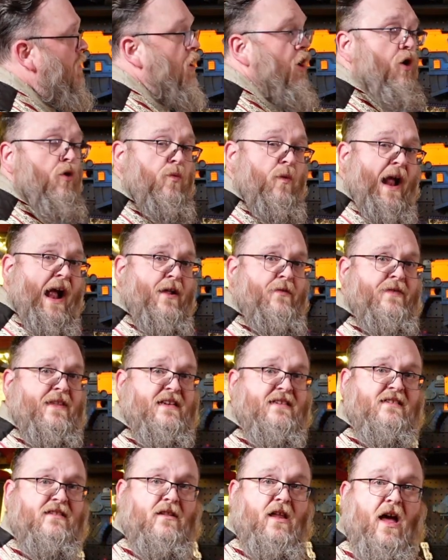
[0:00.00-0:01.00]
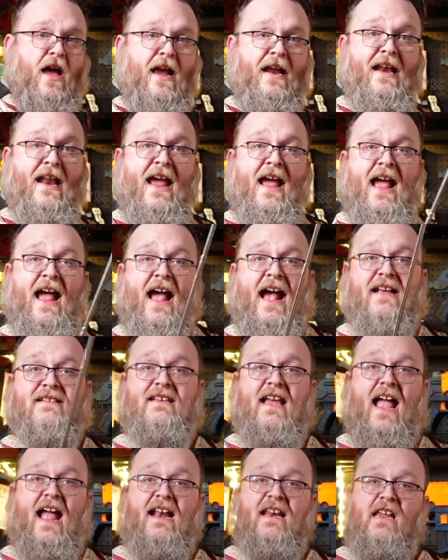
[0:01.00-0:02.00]
around this line as
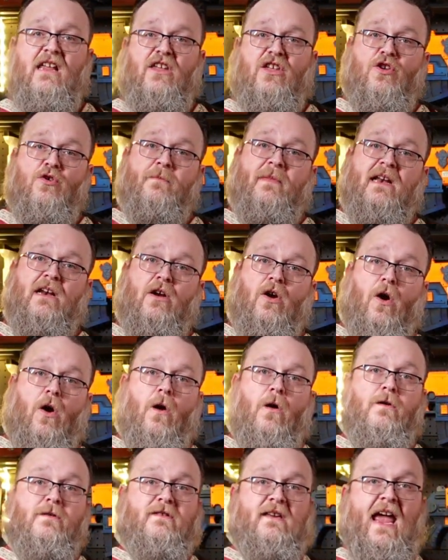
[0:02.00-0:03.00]
any human calls